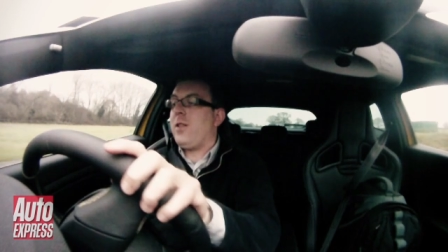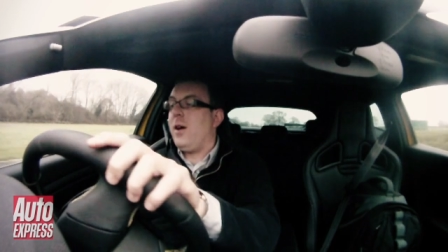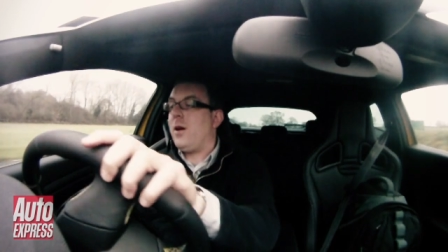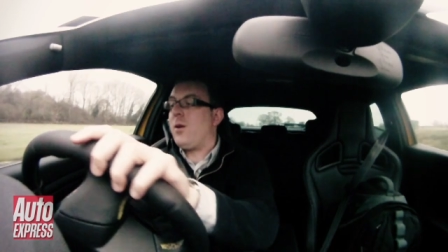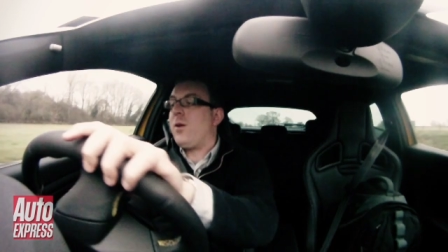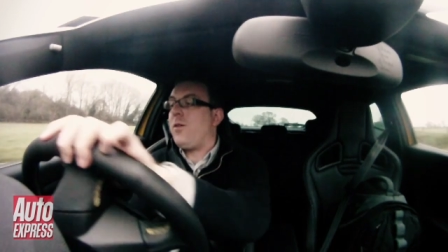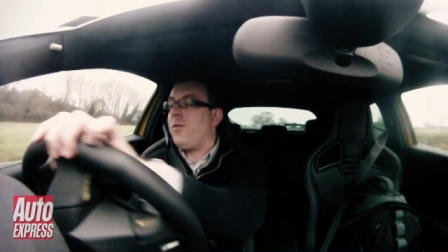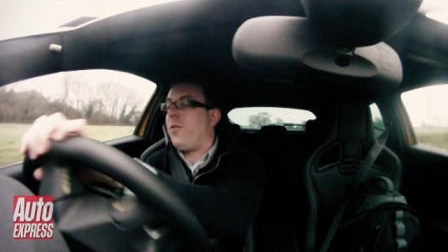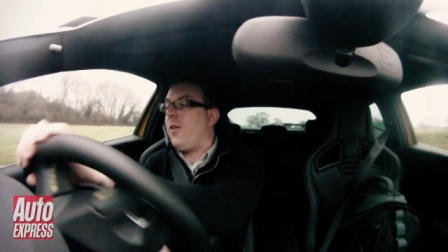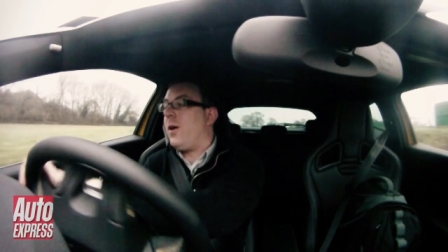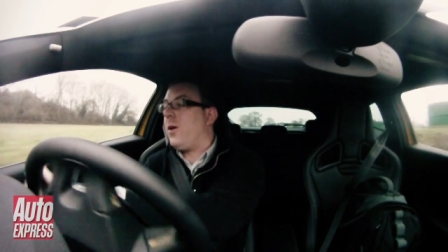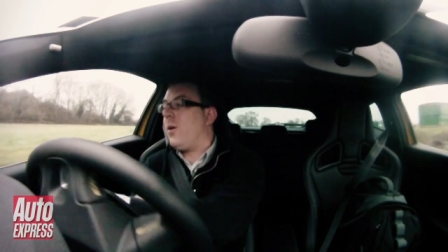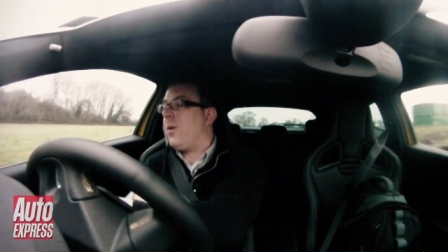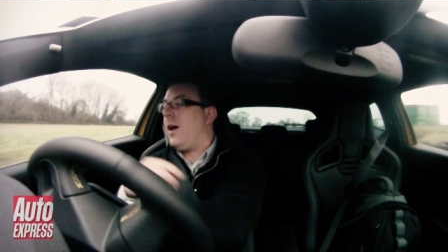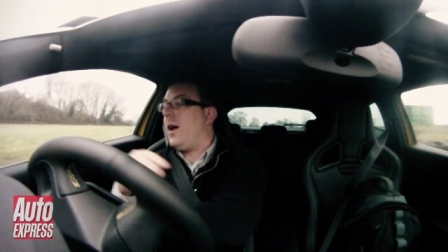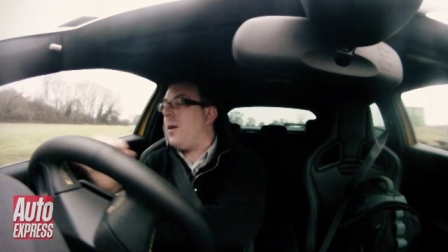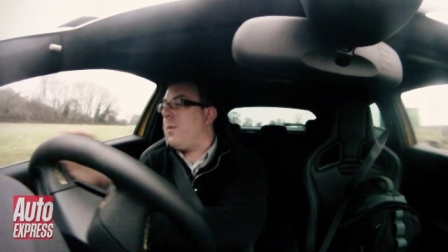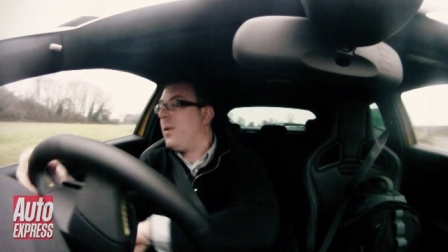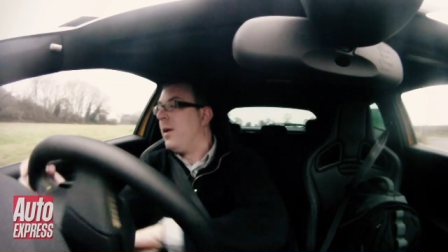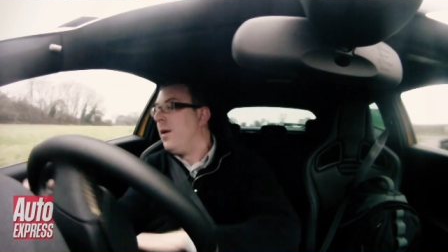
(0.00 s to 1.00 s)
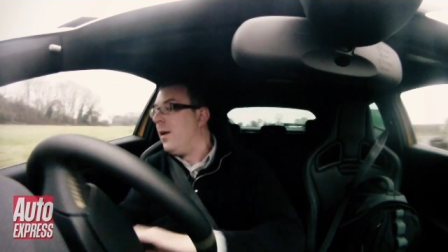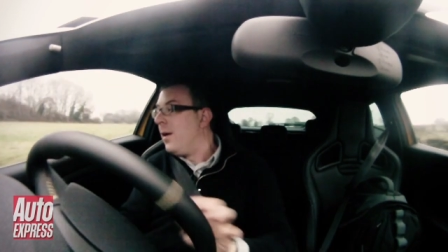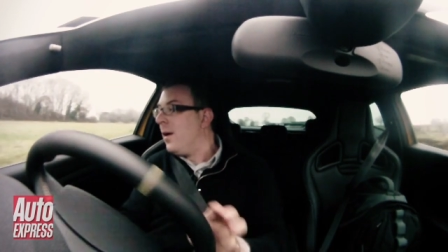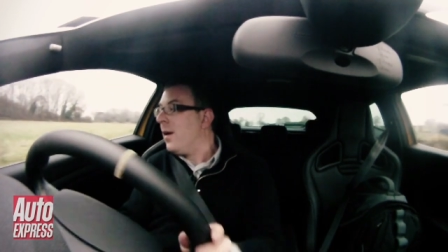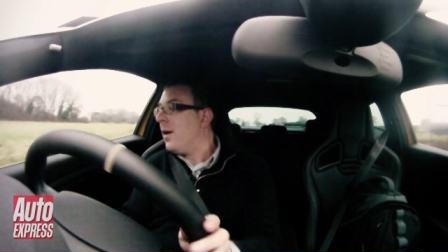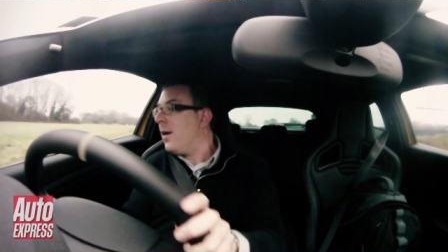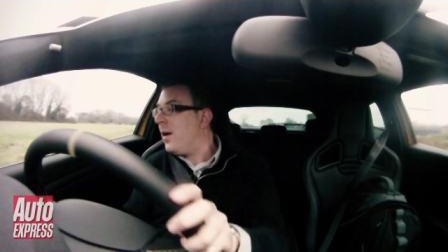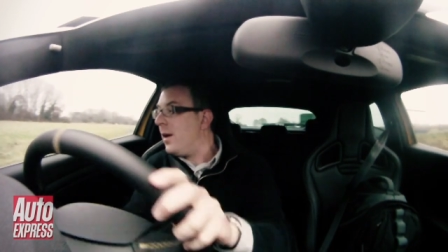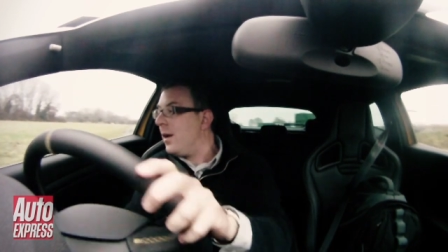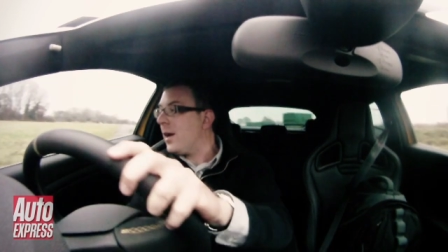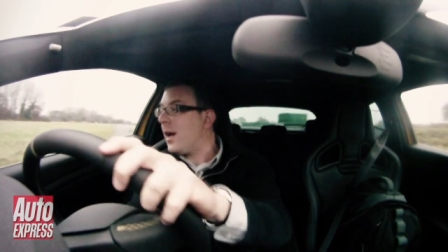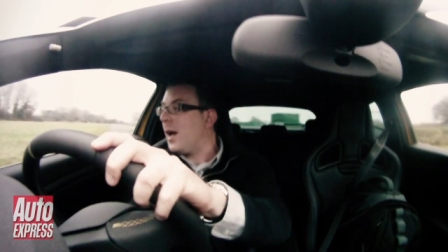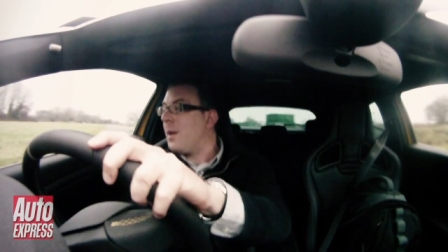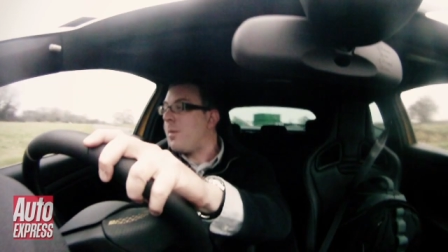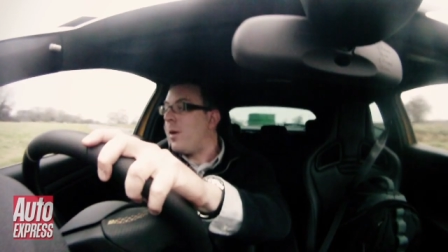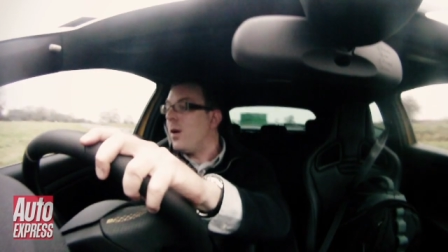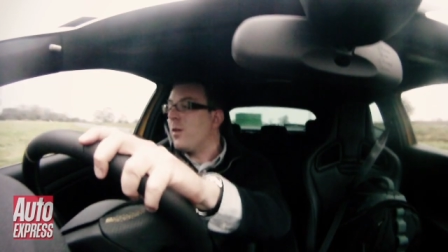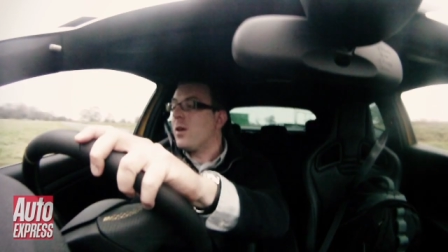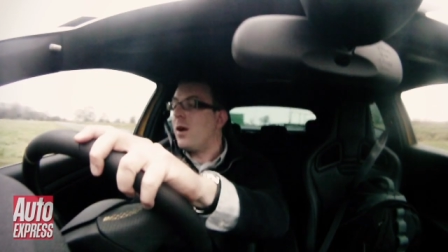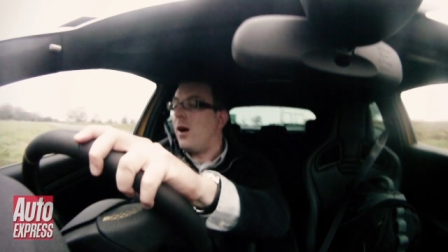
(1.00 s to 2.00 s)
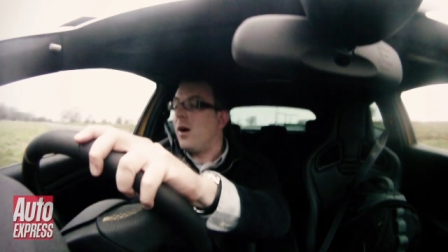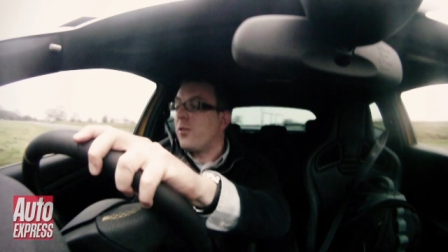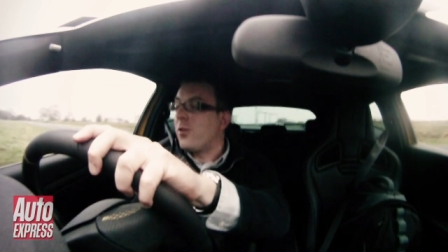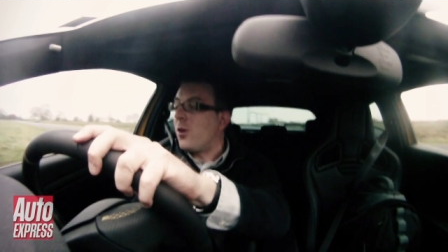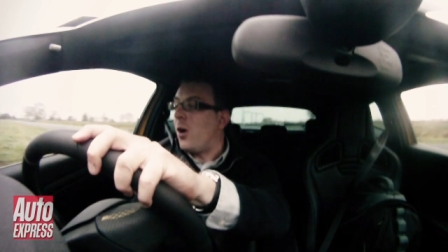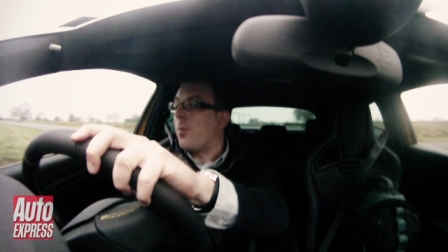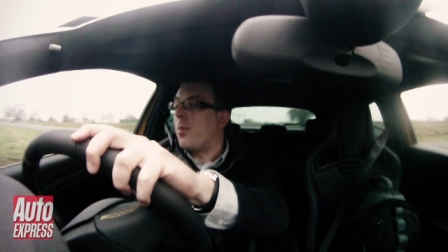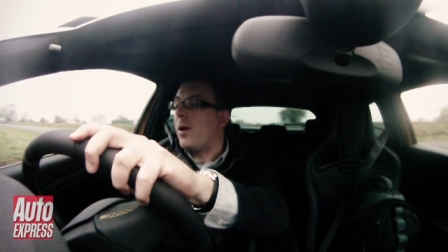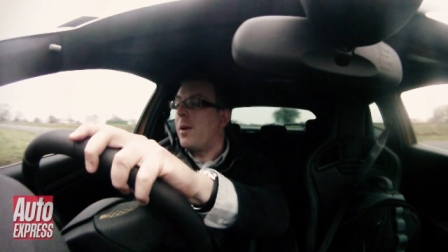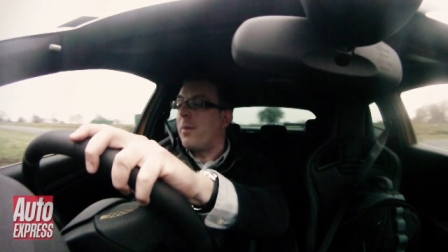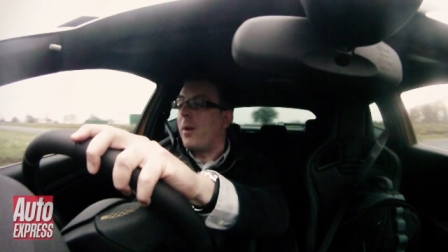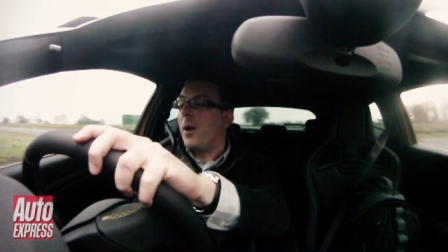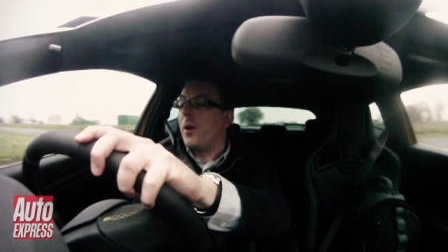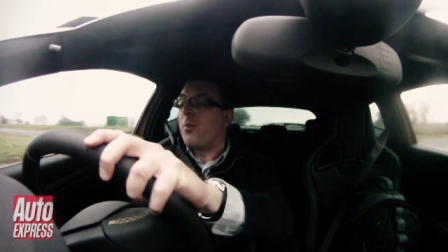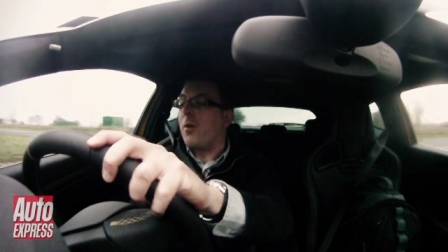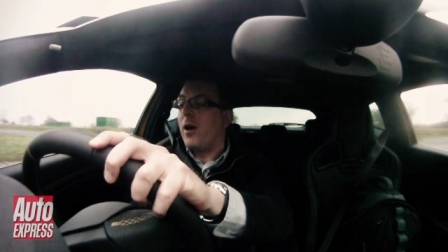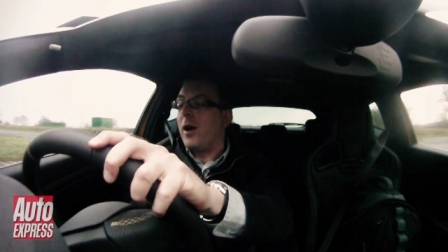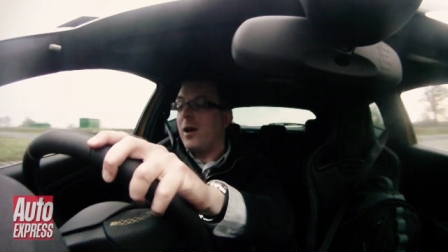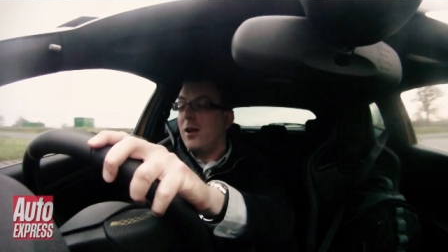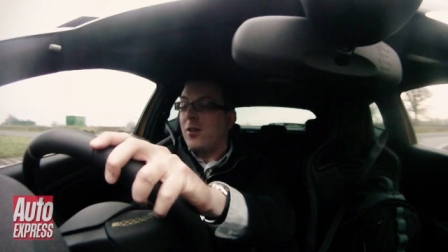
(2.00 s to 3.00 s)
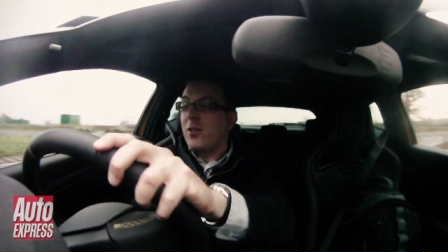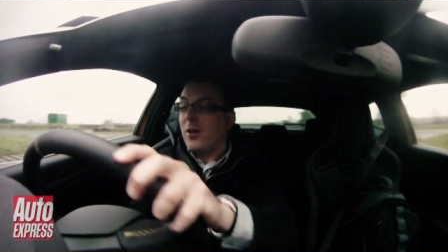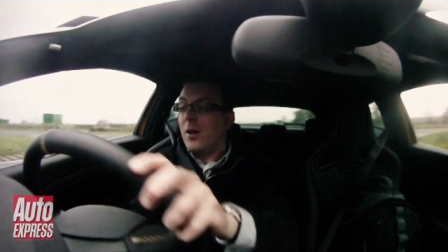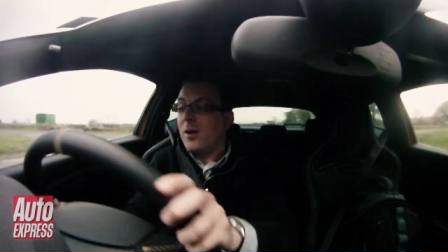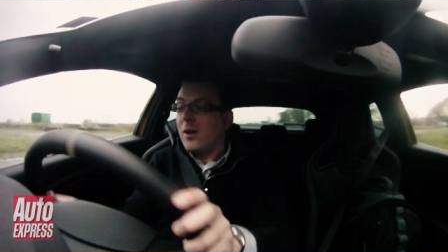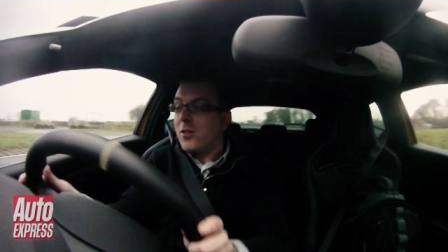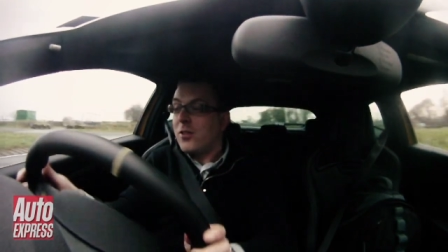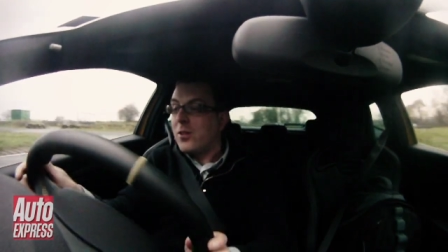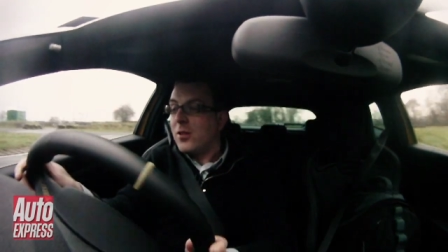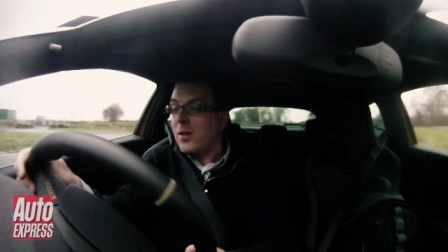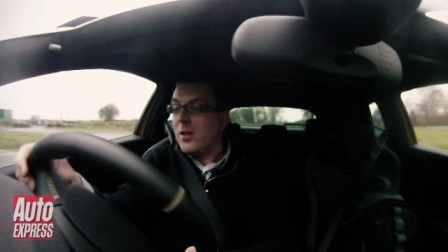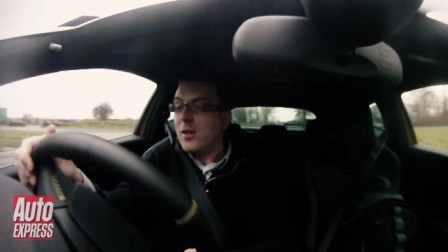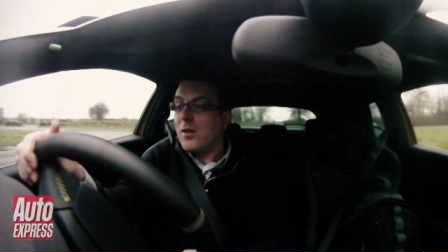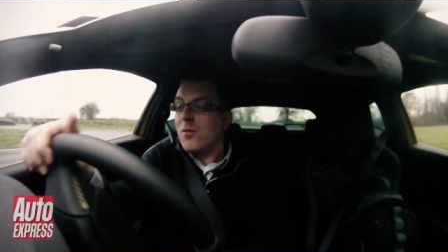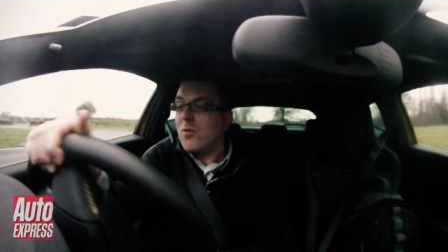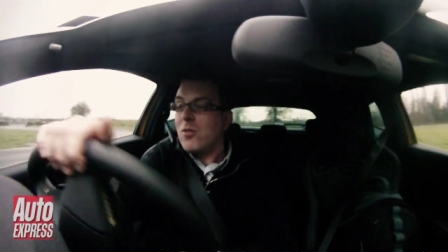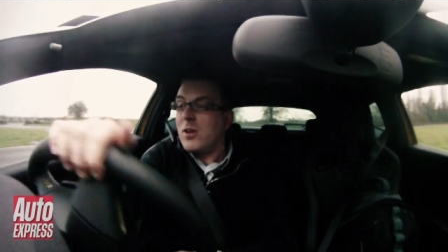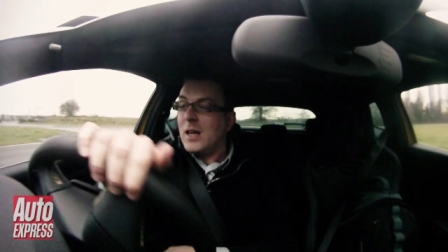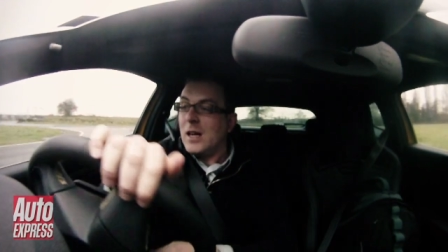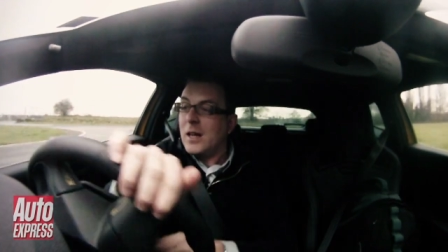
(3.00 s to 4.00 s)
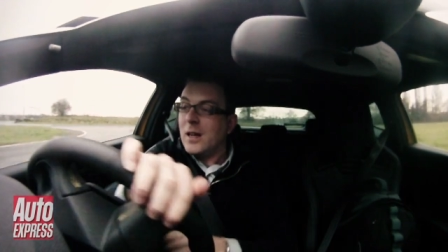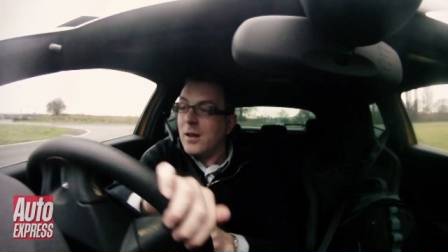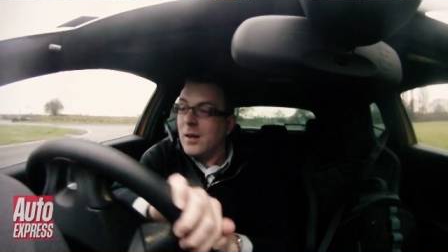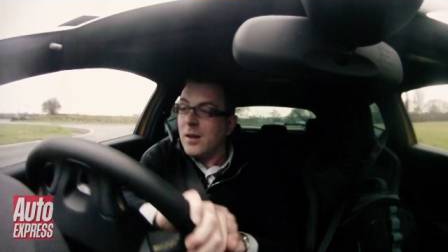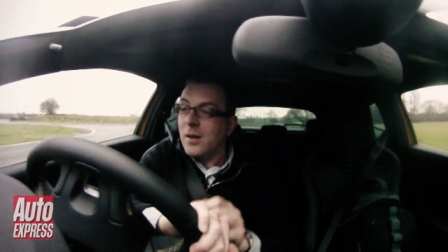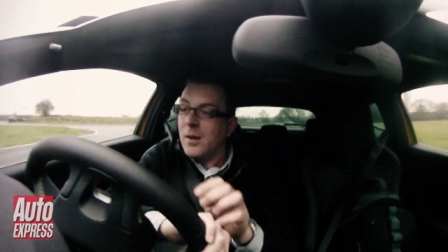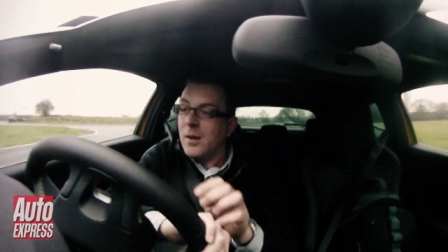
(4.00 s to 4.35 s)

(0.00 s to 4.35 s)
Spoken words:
third and final lap. And again, both cars have got Brembo brakes, so there's really